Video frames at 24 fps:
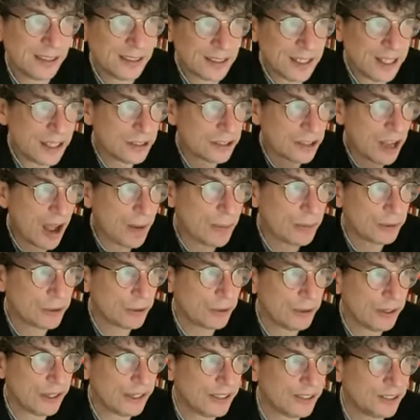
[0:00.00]
see there's
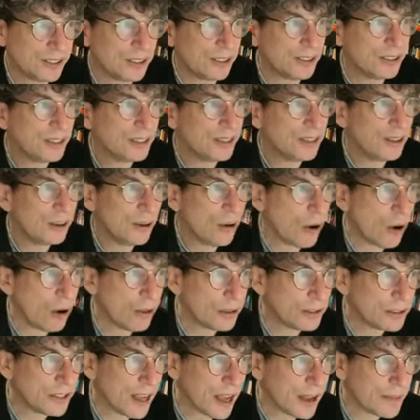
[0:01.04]
opportunities all
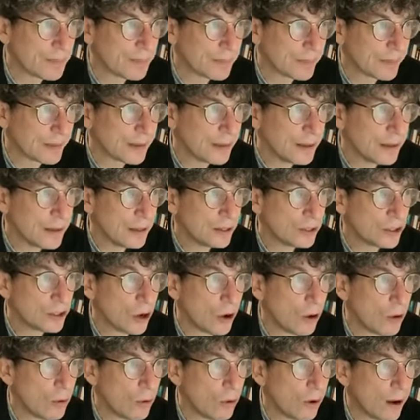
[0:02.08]
the time.
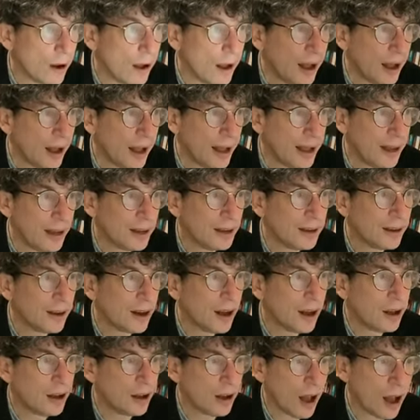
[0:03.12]
So uh,
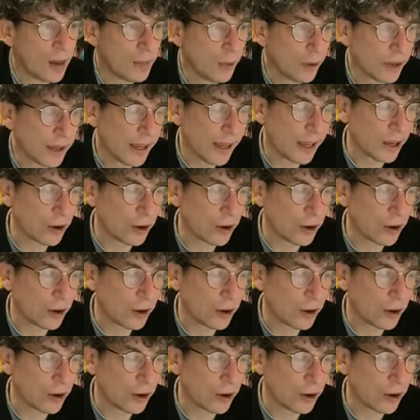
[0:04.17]
I'm looking